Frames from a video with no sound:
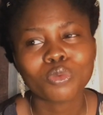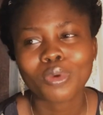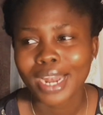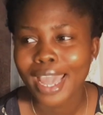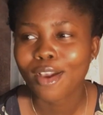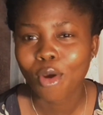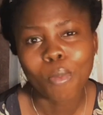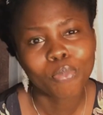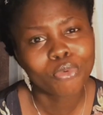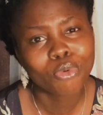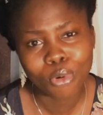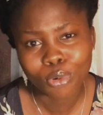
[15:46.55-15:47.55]
We're like
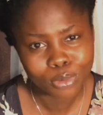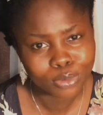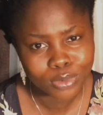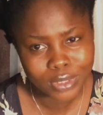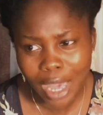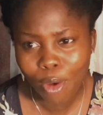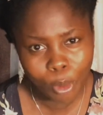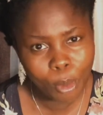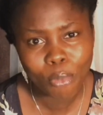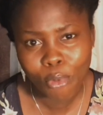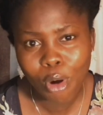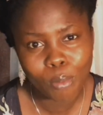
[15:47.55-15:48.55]
couple goals, like
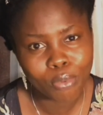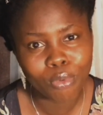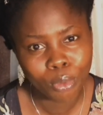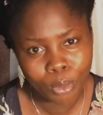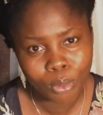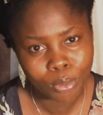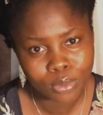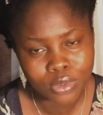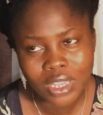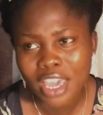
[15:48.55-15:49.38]
couple goals.